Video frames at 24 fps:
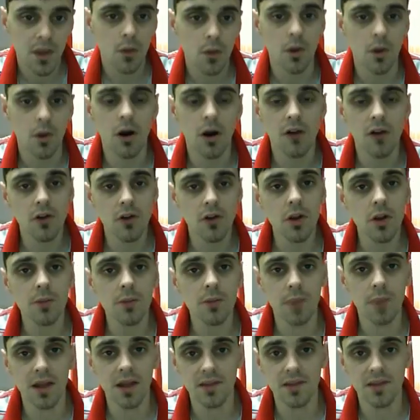Well, I've got a
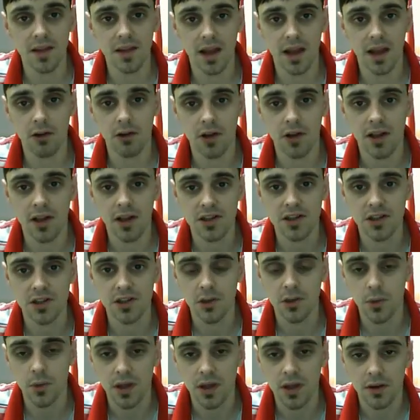basic calculation
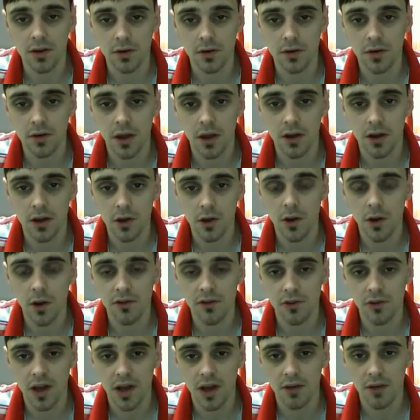that we can go
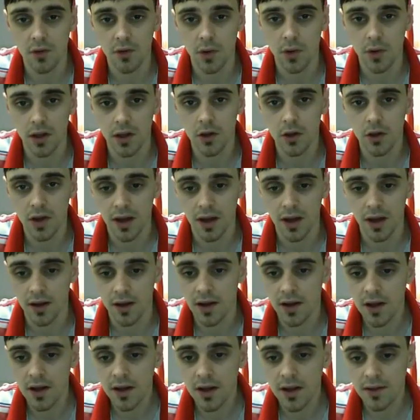over and have a quick look at.